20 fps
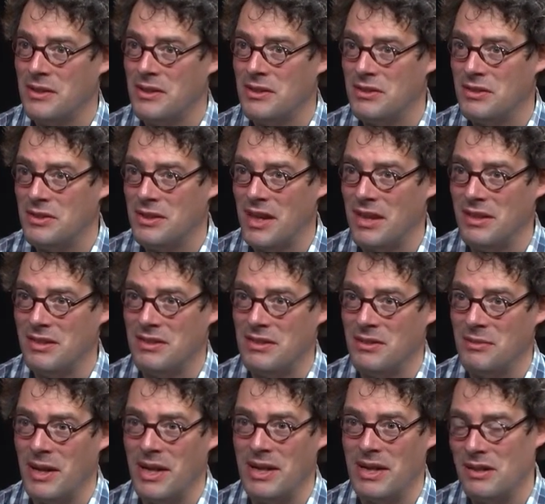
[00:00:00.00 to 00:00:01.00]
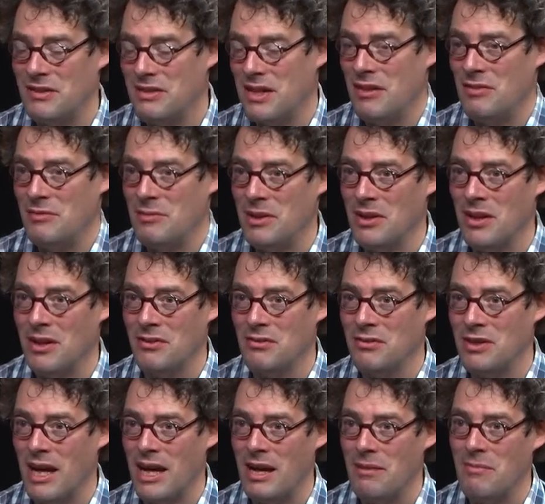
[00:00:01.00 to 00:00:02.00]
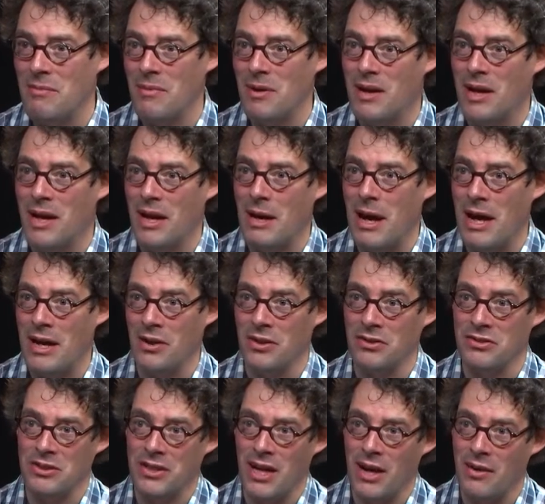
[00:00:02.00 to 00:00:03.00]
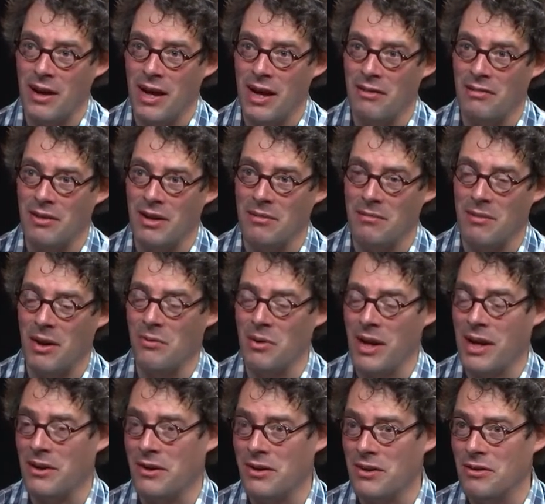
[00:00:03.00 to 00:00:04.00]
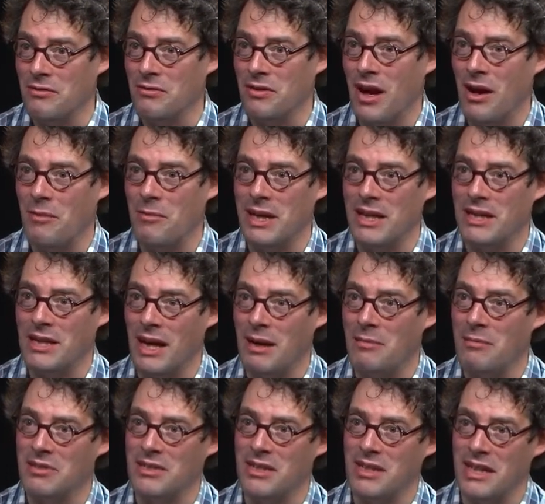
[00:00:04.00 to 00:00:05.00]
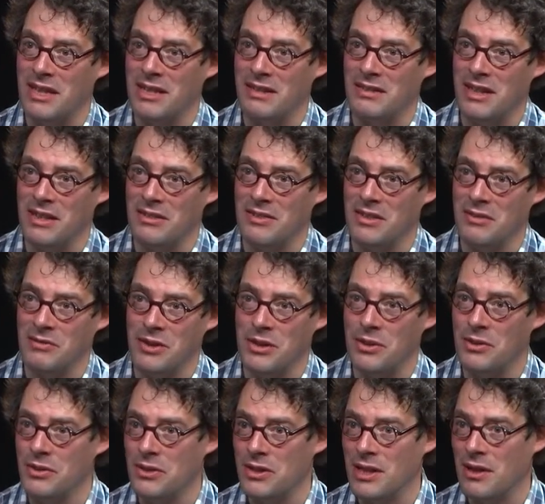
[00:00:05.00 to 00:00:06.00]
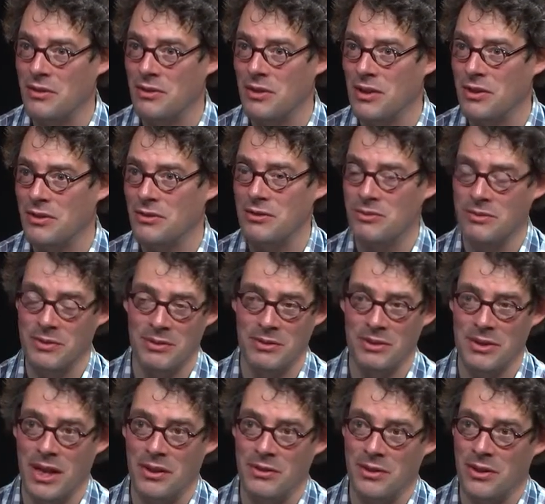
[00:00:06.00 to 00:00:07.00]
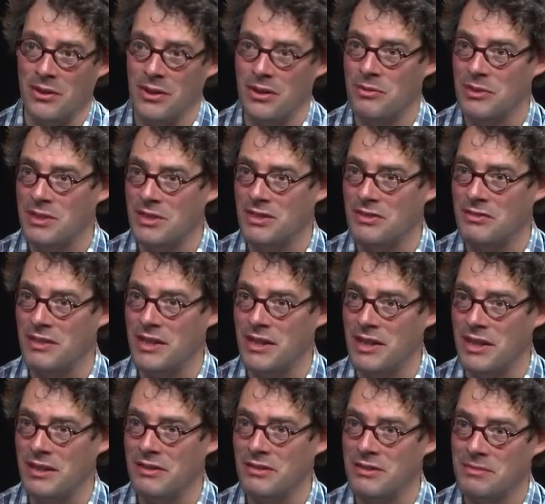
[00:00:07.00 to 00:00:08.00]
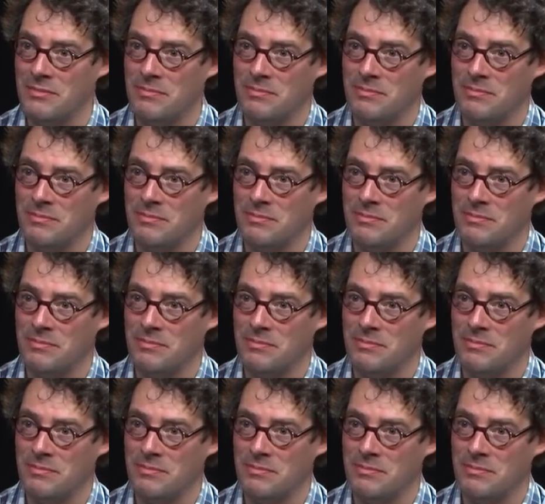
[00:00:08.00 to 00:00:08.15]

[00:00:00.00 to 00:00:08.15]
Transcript: So that's a way that saves me a lot of time, and also now I have a record of how many times the data sets are viewed or downloaded, which is very nice.